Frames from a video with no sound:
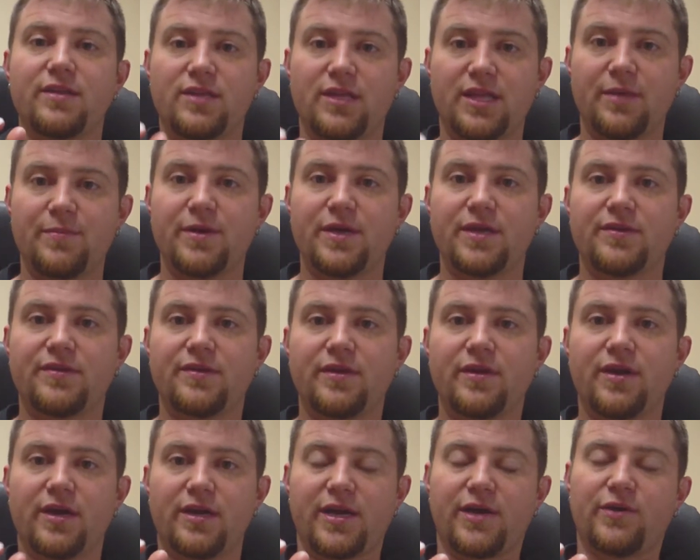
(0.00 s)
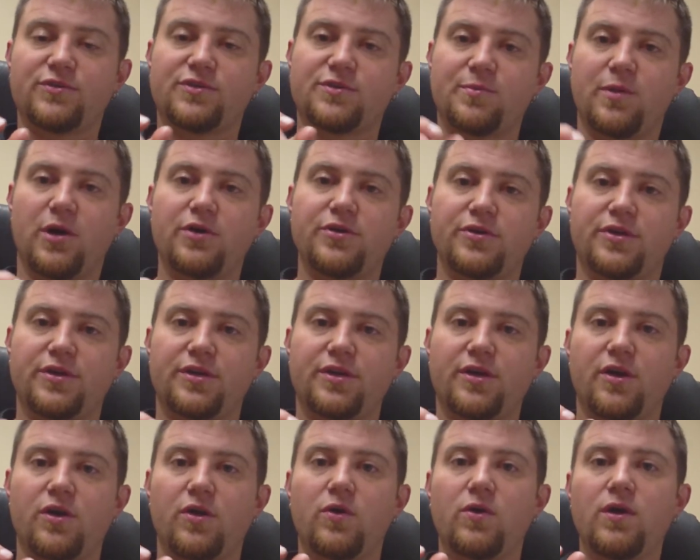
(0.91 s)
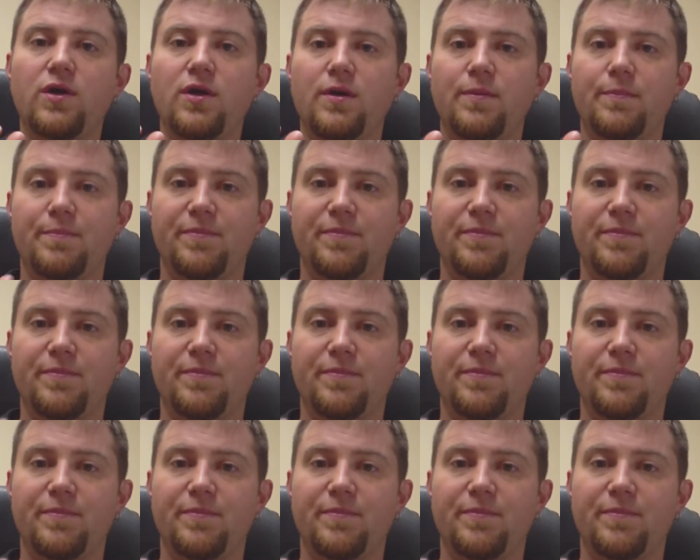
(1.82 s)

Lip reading: limit on how small you can go